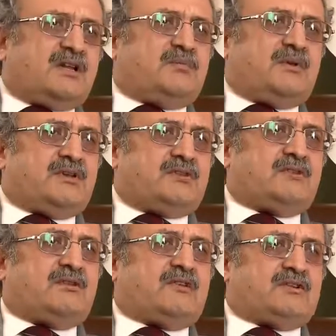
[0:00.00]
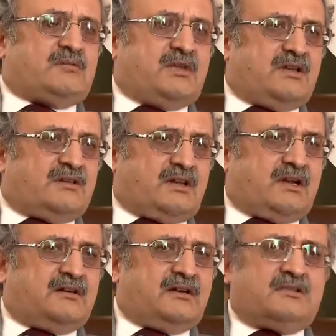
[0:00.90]
aspirations of Kashmiris are
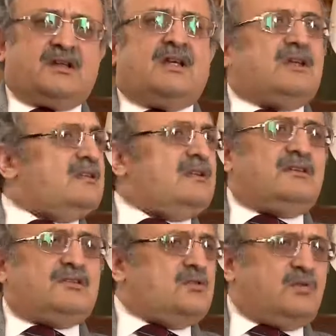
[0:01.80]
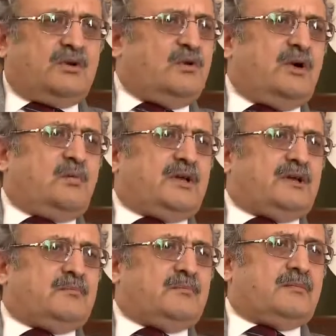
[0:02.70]
addressed, this issue will go away.
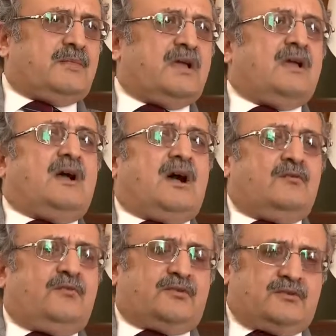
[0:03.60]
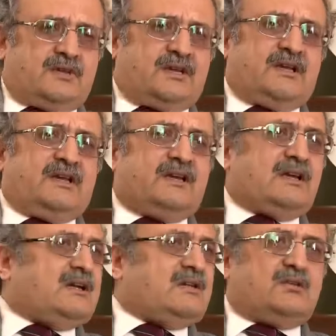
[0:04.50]
Unfortunately,
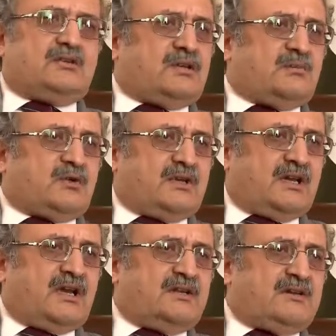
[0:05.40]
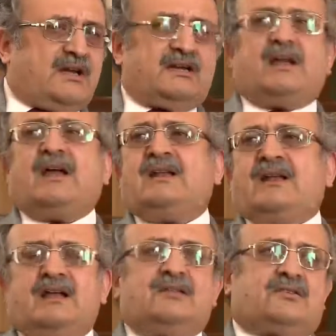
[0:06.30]
India does not seem to realize that, and
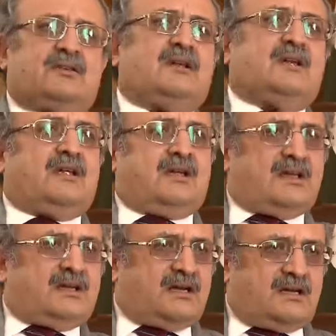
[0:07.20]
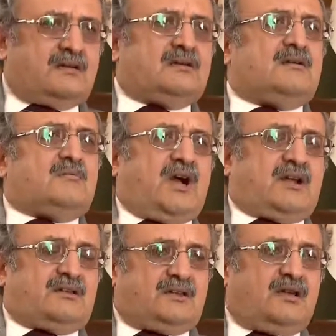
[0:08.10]
hence India,
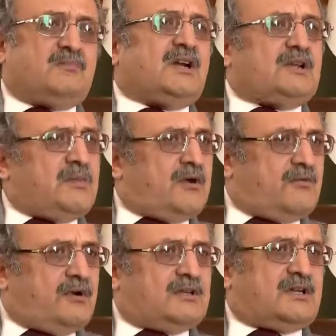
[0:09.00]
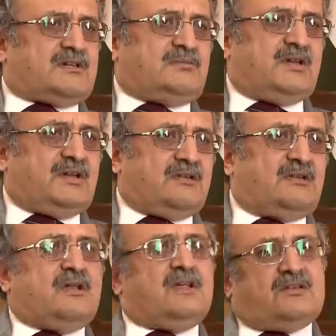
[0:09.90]
Pakistan, but above all the Kashmiris
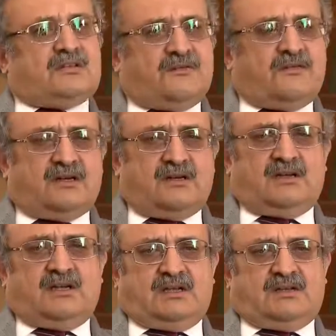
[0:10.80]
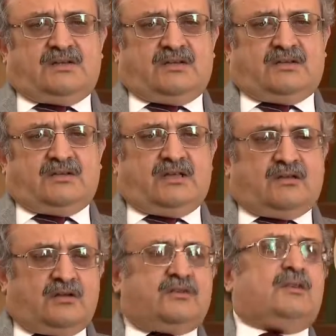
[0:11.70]
suffer the
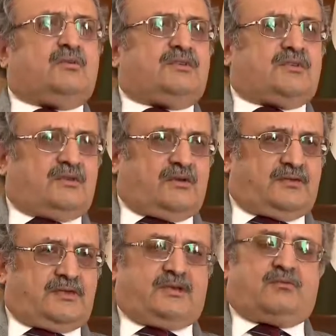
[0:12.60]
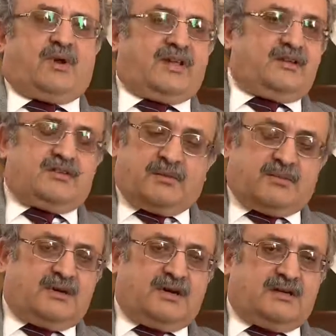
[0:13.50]
consequences of this. And why this
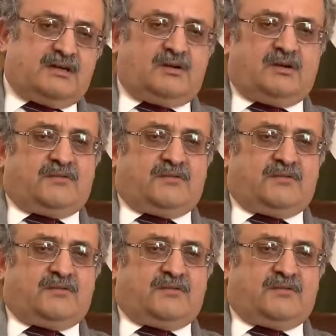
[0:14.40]
happened right now?